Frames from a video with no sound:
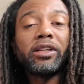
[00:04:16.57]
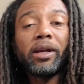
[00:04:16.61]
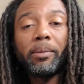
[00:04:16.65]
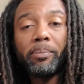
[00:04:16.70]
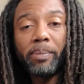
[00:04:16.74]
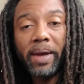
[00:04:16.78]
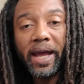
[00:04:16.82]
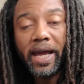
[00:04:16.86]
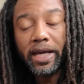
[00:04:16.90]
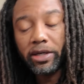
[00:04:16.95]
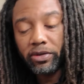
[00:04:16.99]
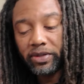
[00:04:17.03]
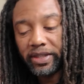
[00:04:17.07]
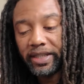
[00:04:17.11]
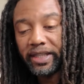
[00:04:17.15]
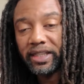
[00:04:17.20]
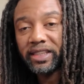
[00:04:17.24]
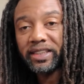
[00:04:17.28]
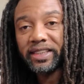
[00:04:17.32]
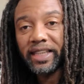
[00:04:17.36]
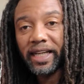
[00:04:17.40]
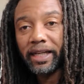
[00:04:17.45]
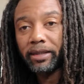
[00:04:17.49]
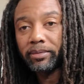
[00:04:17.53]
your battery
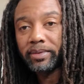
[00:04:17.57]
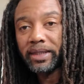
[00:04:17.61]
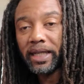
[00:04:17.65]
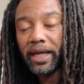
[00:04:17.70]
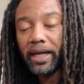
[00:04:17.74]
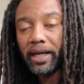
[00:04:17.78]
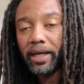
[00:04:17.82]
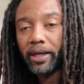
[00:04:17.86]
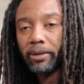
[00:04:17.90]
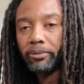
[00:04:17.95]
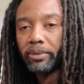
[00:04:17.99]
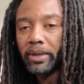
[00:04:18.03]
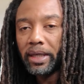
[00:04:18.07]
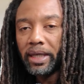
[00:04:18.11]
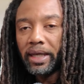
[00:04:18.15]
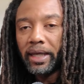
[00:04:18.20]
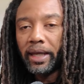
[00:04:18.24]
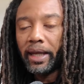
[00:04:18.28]
at the same time.